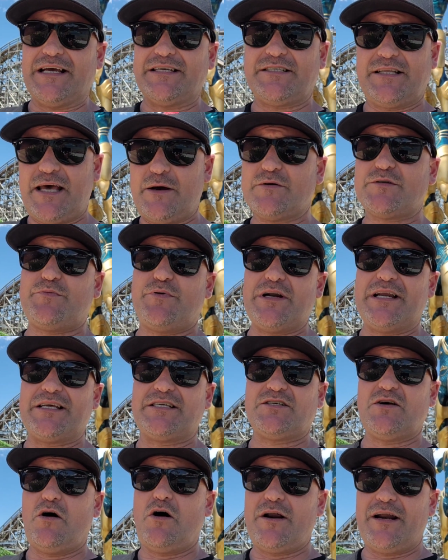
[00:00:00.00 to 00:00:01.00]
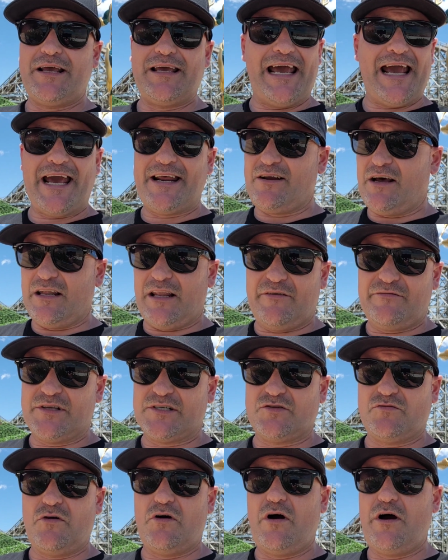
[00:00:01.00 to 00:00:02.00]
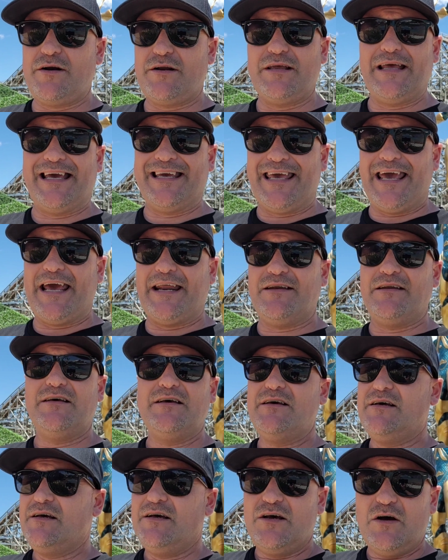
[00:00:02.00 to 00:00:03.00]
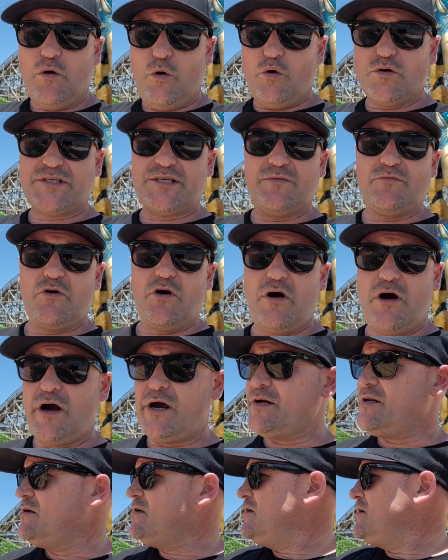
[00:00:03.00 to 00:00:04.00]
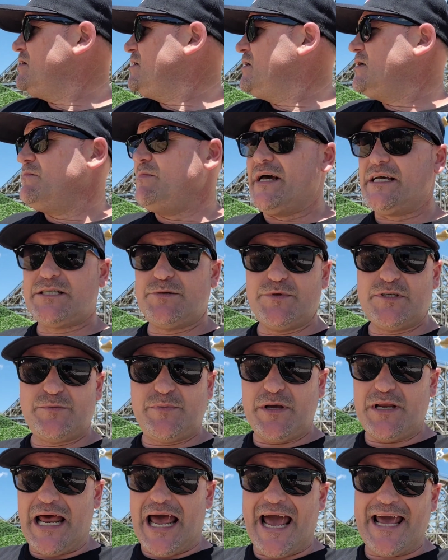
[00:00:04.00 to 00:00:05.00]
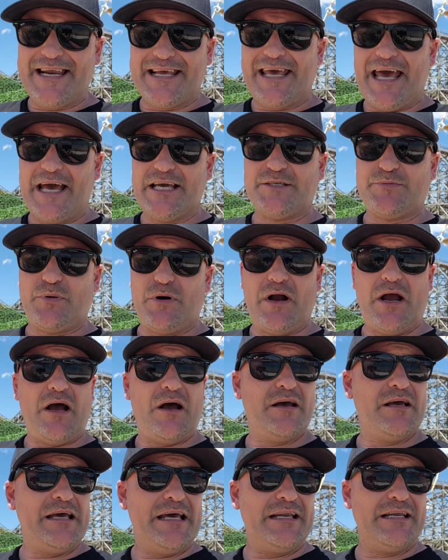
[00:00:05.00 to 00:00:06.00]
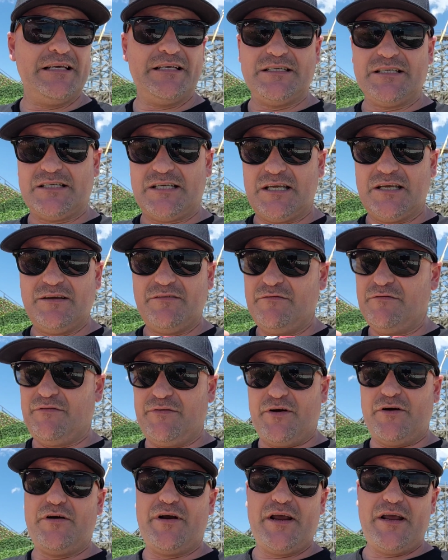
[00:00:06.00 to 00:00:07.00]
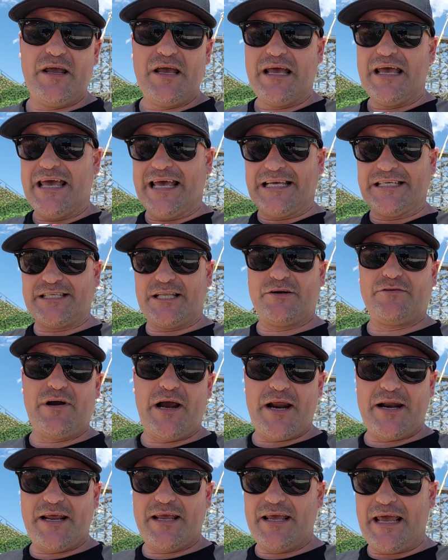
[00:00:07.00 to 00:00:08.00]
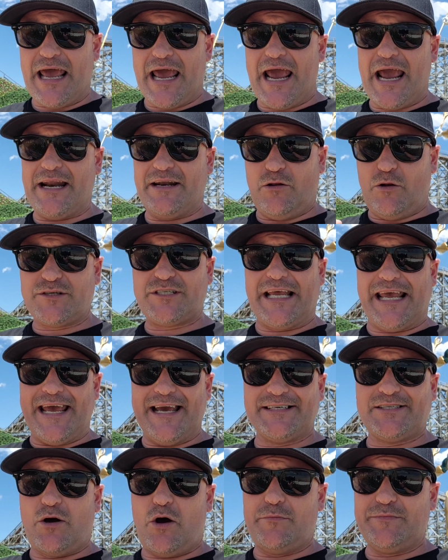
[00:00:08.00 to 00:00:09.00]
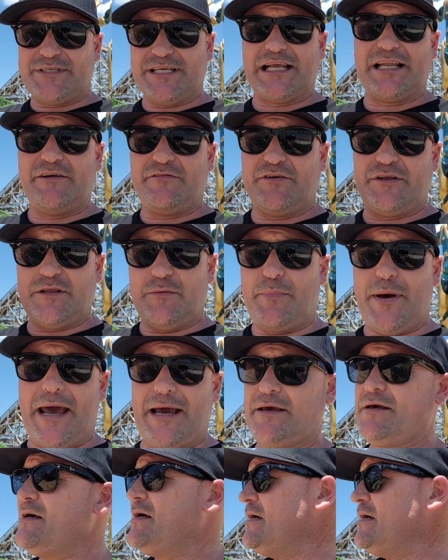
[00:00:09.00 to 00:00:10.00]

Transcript: So that was pretty exciting, and I love this ride. Again, awesome ride, maximum speed at eighty K's per hour. It is very exhilarating and lots of airtime, particularly if you're at the back.